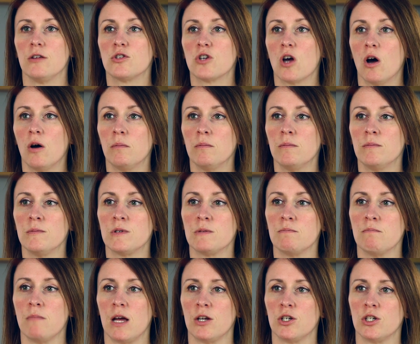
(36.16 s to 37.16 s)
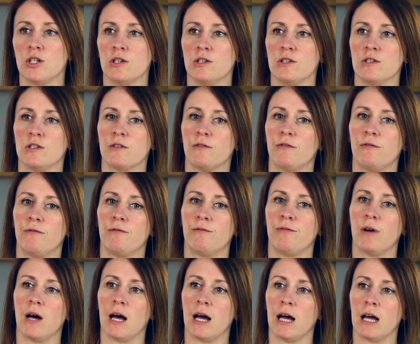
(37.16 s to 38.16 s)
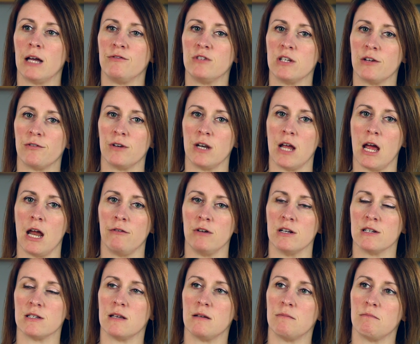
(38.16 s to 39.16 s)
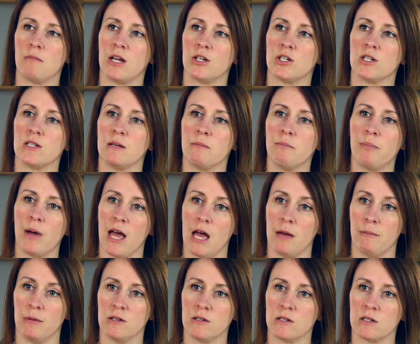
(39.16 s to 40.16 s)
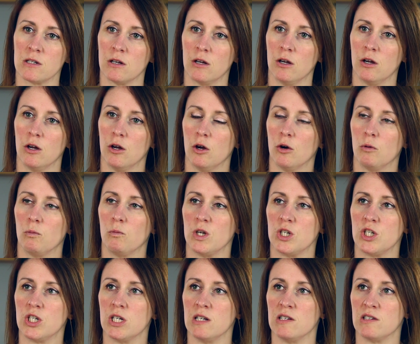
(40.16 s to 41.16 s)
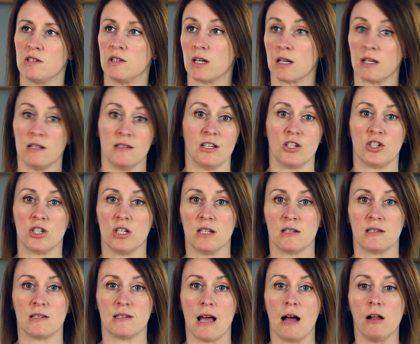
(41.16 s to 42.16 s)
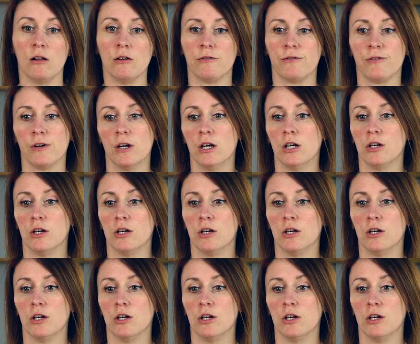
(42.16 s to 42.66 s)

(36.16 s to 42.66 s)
TOMS measures 5 different areas. It measures impairment, which is the condition itself.